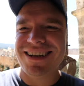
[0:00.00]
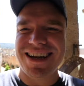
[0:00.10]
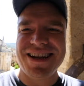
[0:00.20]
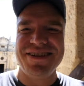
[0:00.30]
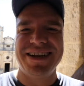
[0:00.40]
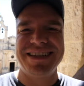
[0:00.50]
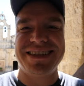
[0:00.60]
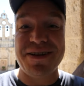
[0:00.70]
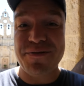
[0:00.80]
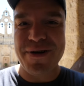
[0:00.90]
and you can
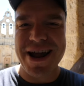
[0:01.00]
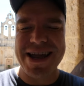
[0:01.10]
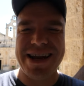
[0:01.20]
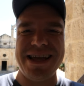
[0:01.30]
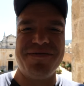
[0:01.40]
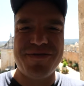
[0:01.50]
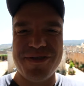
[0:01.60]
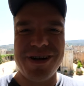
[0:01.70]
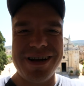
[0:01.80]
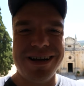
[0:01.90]
stand right in
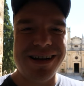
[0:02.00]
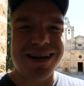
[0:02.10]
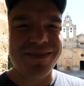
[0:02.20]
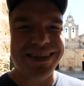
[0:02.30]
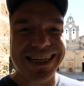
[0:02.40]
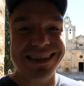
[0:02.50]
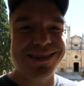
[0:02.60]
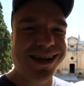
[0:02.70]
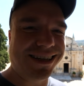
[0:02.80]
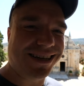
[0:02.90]
front of the
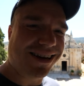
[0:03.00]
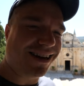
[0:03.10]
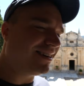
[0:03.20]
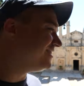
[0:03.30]
Catholicon.